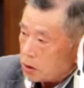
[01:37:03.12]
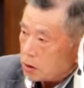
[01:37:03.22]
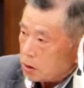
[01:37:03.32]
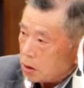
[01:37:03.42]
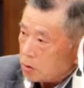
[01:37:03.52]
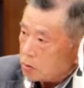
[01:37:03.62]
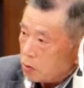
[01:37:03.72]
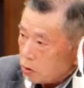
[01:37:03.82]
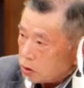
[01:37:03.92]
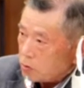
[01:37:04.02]
these
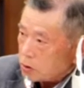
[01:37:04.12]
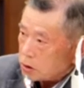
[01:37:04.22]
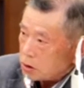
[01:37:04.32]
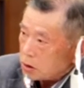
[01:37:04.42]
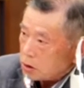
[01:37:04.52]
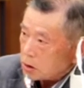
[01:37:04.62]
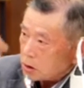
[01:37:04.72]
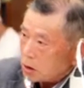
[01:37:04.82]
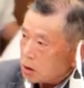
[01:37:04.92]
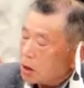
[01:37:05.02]
plots that have
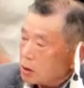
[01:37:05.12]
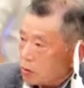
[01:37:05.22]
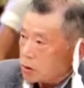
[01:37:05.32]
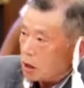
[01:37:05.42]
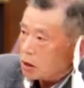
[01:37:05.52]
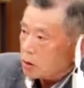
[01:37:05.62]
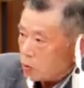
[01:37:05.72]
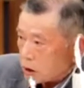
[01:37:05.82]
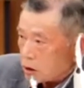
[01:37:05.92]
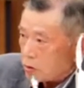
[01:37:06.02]
been missed
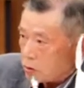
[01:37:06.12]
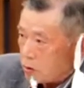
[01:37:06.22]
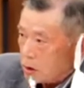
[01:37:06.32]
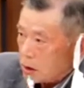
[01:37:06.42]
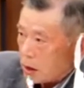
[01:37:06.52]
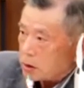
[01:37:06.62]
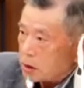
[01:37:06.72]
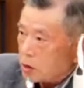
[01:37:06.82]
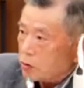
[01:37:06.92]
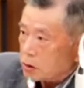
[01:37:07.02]
or not
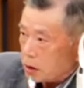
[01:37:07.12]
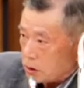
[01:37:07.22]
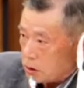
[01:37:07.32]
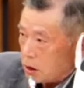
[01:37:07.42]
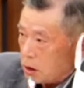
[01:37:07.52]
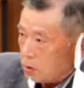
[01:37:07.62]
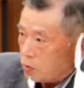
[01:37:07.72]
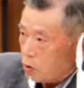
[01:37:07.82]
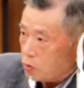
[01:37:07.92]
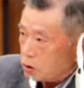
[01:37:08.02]
noticed are being
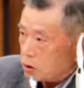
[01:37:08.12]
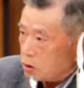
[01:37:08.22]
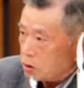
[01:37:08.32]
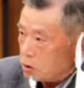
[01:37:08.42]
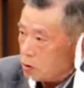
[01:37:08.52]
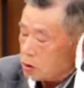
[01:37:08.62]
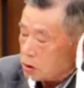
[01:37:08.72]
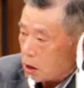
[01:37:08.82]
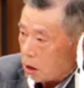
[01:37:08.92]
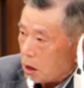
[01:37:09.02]
converted into
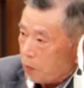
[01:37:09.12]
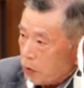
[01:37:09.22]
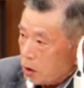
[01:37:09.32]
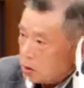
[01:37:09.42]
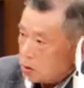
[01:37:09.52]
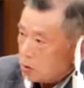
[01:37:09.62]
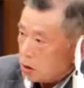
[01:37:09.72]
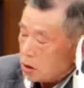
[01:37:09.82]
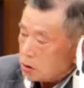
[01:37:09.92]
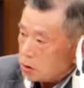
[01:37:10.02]
solar areas, and
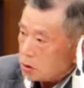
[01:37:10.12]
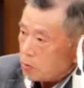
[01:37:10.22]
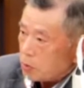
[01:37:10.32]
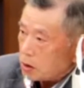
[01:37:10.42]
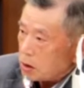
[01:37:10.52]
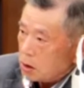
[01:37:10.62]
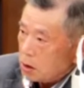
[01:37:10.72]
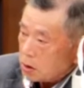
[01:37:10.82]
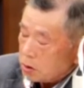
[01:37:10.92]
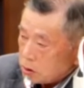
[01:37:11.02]
these are not being
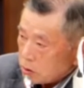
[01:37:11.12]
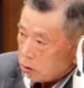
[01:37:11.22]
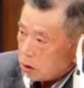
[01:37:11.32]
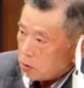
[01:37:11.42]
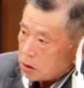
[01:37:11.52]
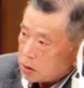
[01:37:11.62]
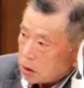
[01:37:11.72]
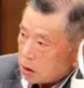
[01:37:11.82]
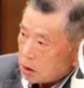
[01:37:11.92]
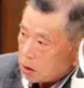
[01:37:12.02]
controlled or
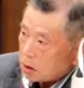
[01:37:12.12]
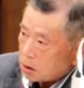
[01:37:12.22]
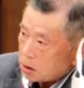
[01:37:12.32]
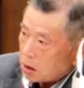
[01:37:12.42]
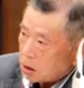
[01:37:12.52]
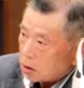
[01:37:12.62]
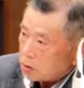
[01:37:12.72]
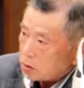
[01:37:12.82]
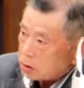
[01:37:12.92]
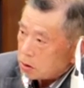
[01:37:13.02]
looked after.
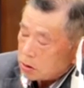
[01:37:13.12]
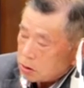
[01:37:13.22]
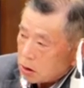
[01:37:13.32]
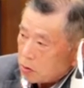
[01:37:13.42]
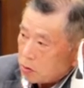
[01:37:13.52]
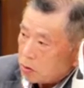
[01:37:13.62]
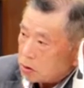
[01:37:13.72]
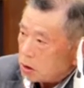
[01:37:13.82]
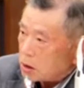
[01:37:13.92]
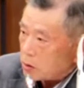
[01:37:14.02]
And there needs to be
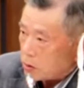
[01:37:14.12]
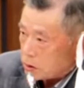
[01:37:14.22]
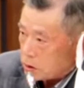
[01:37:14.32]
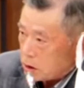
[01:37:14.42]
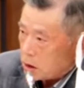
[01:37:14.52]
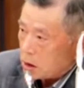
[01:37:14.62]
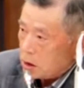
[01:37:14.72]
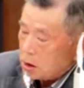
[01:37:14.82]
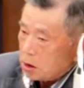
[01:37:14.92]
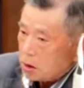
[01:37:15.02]
some kind of a
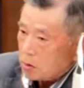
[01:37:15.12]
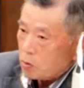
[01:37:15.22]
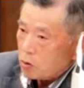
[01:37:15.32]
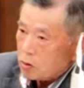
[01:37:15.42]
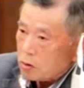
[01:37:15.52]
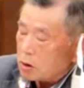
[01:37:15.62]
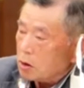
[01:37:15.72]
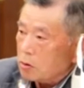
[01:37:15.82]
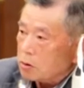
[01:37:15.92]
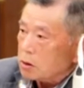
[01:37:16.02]
national
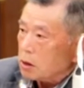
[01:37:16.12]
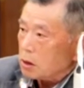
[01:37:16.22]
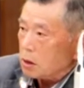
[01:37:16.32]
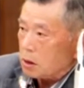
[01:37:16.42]
regulation,